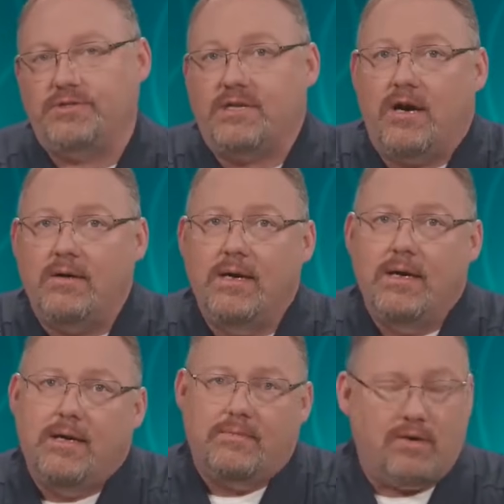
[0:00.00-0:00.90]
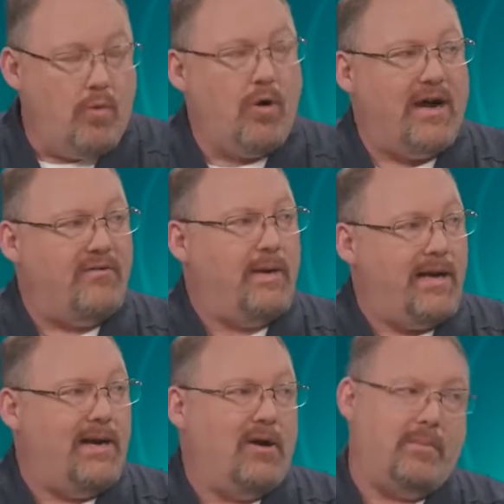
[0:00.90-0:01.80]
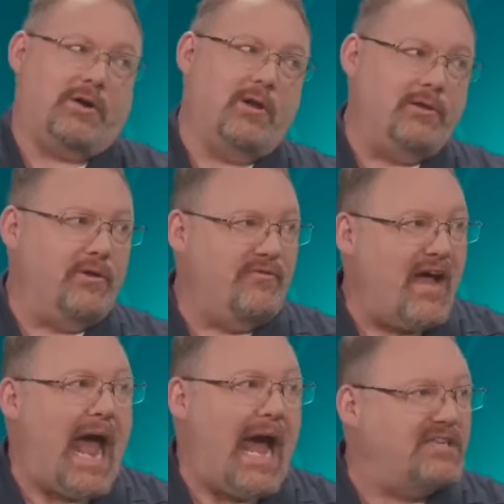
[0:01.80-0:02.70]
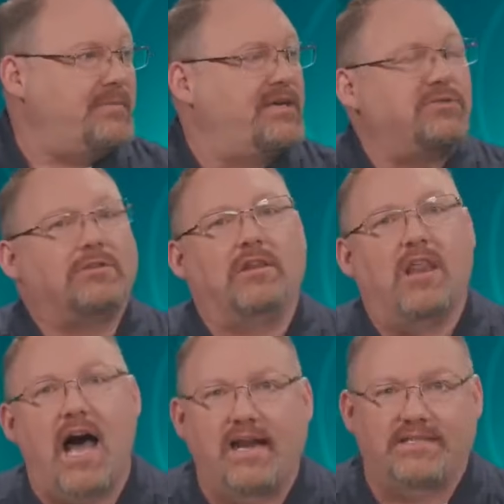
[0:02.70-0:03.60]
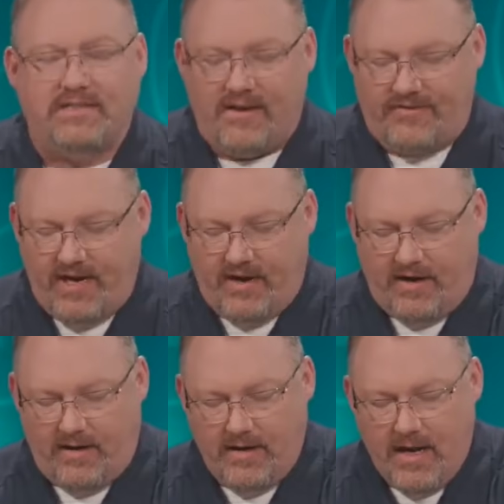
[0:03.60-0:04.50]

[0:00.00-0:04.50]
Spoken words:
Now, I'm going to warn everybody here, I'm going to go a little fast because there's a lot of stuff here,